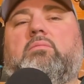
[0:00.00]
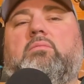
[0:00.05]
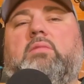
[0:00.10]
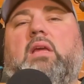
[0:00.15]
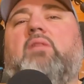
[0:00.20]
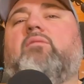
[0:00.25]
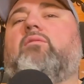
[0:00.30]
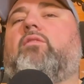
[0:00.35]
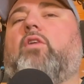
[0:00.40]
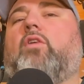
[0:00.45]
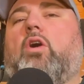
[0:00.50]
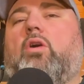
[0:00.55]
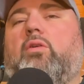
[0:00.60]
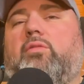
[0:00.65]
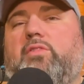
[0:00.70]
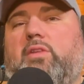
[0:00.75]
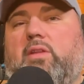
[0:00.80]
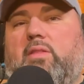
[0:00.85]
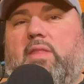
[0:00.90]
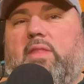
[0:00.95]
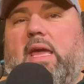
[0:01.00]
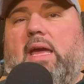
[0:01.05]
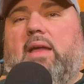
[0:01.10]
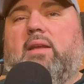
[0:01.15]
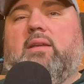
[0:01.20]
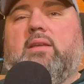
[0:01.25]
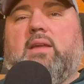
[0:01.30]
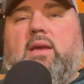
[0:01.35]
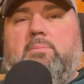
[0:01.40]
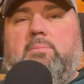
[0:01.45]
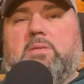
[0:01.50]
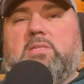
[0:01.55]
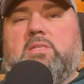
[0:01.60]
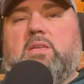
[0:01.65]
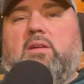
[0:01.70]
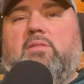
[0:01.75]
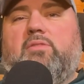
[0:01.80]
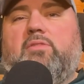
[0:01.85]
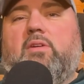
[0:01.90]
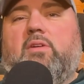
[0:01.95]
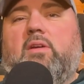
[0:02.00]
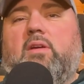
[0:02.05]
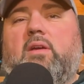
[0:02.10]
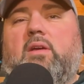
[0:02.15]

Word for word: involved in that type of stuff.